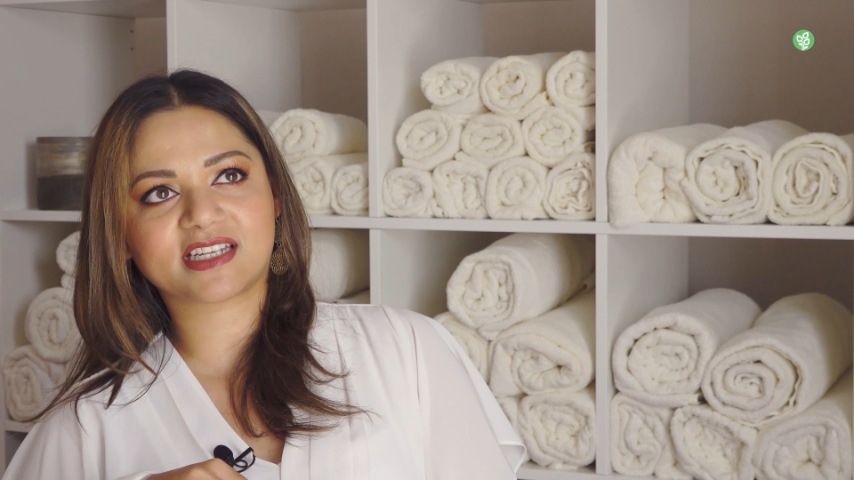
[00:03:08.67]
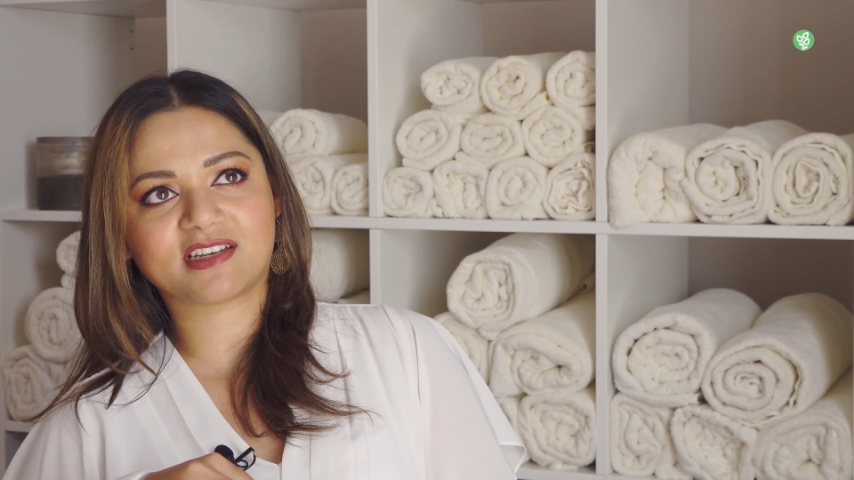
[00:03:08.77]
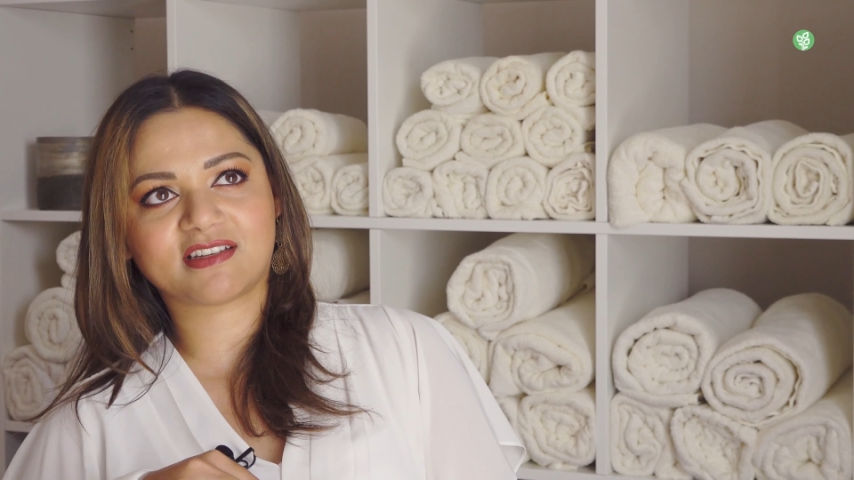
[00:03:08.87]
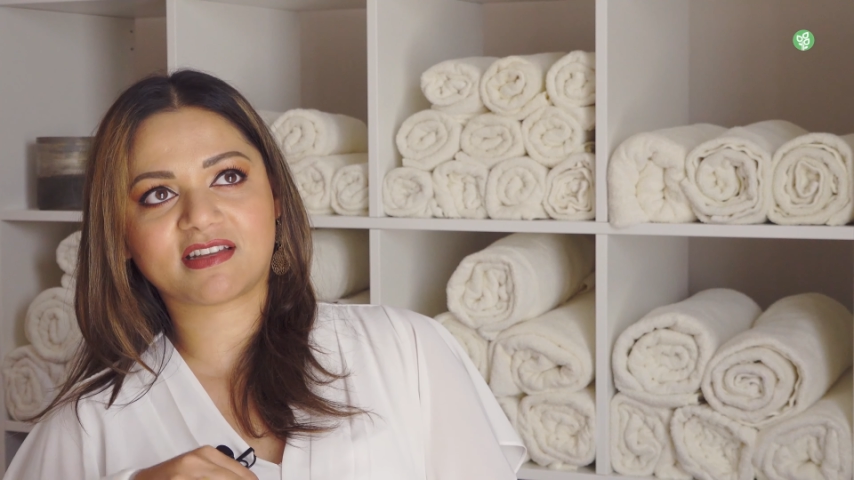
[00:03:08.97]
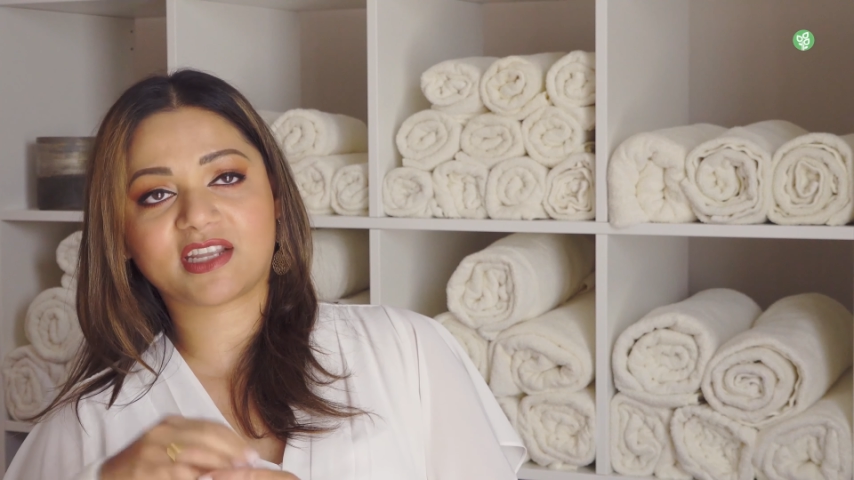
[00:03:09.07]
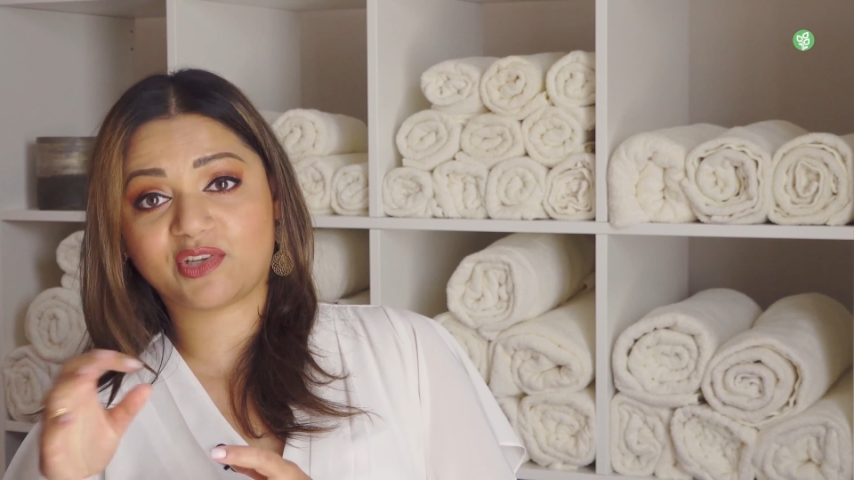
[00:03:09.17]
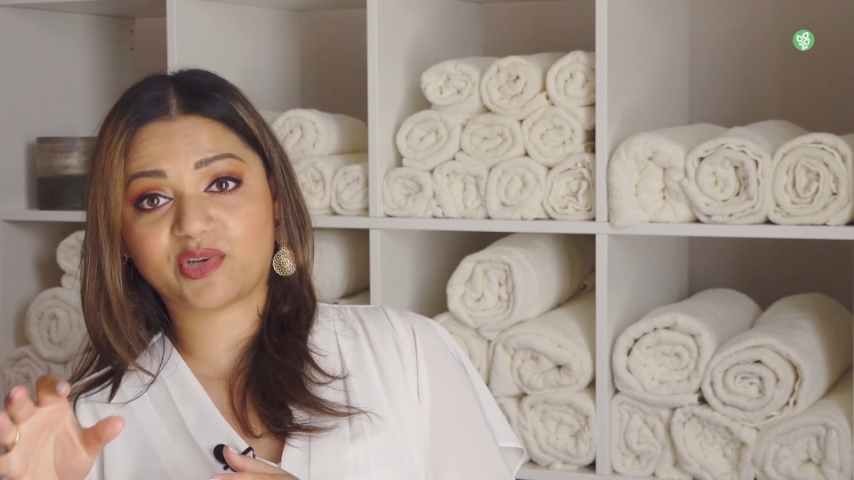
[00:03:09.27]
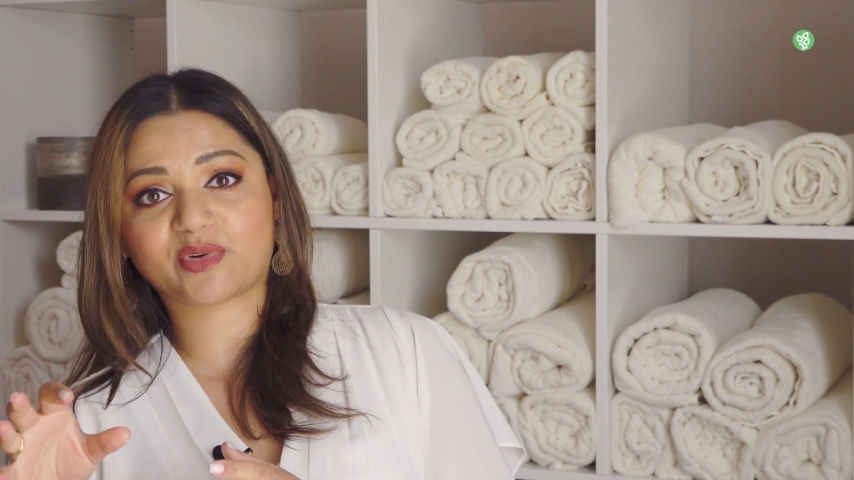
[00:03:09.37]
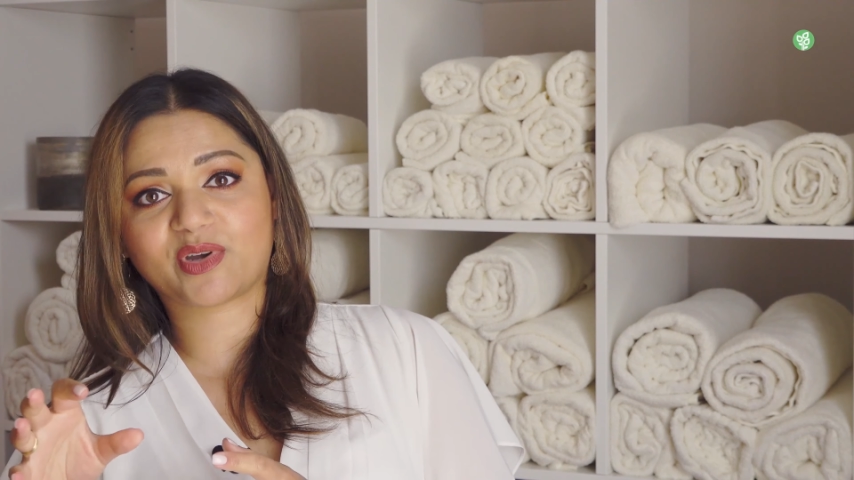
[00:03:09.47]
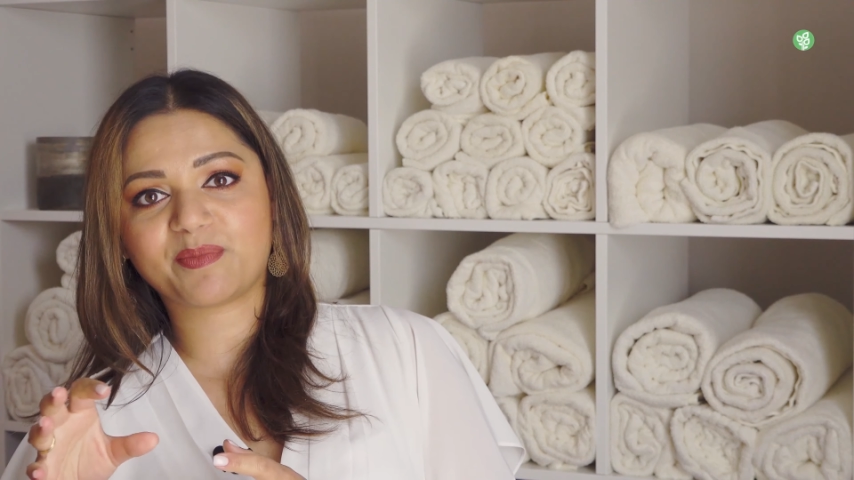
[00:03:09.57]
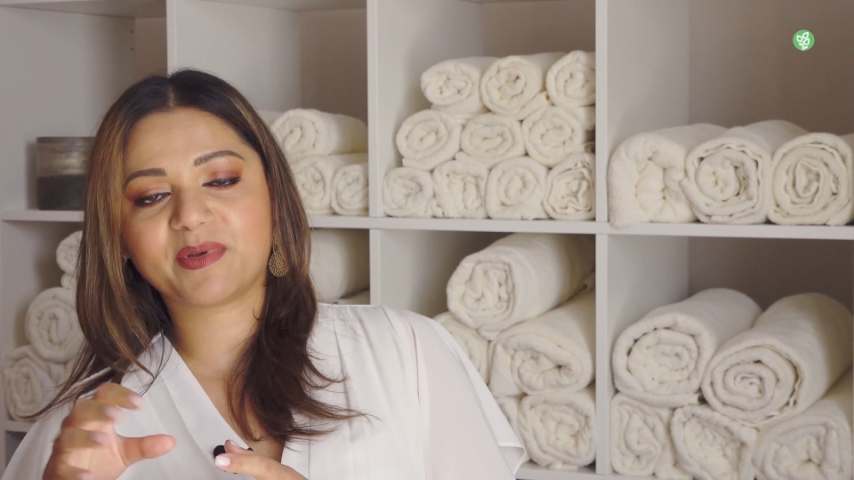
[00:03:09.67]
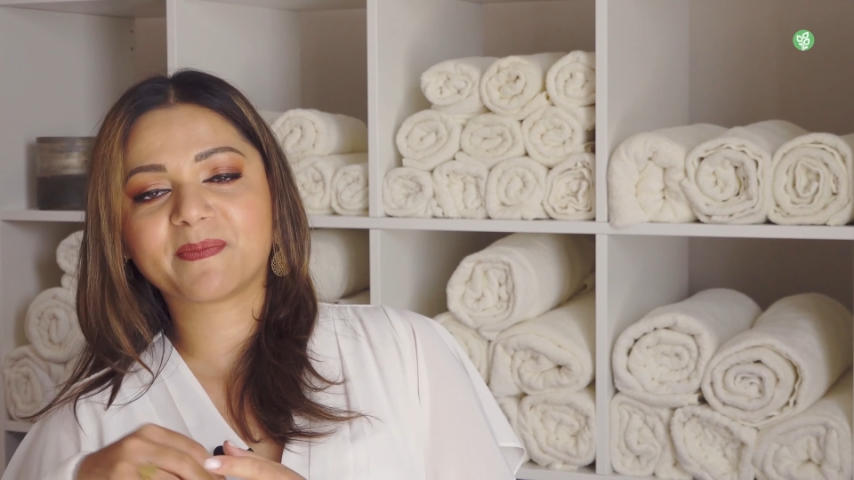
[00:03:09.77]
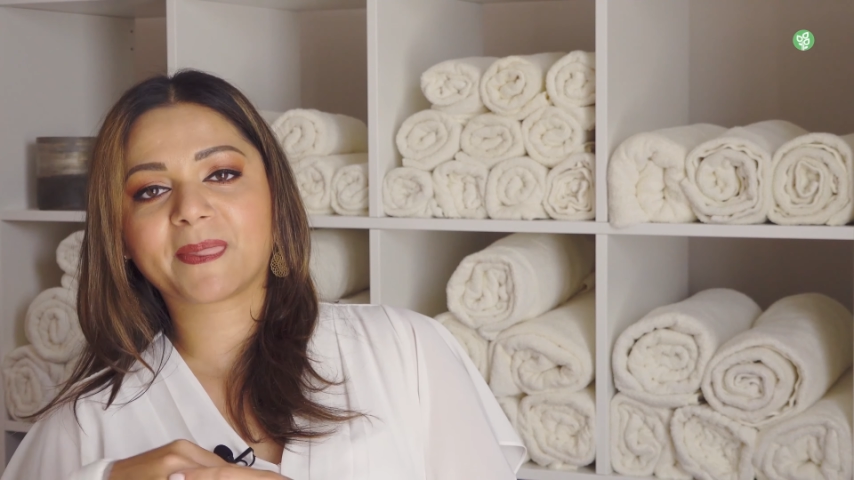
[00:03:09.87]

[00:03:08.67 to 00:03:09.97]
in Europe,